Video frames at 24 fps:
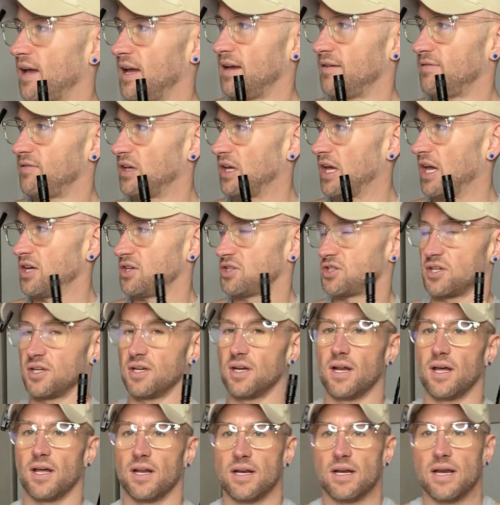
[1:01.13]

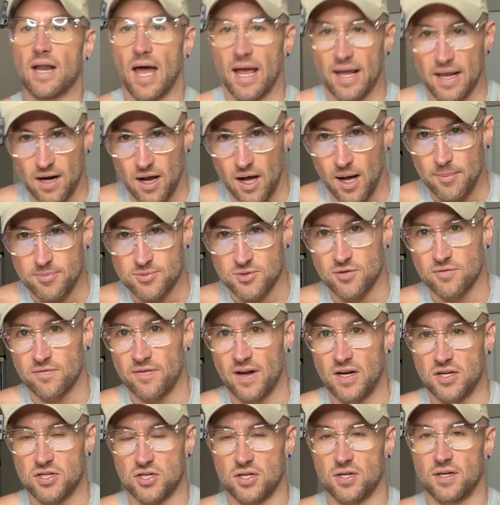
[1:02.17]
aviation, night
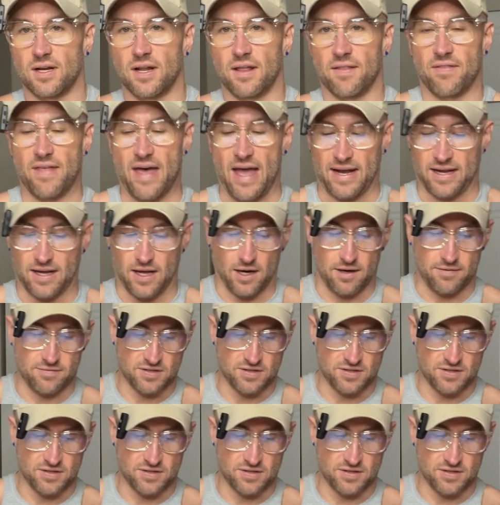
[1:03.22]
observation, that kind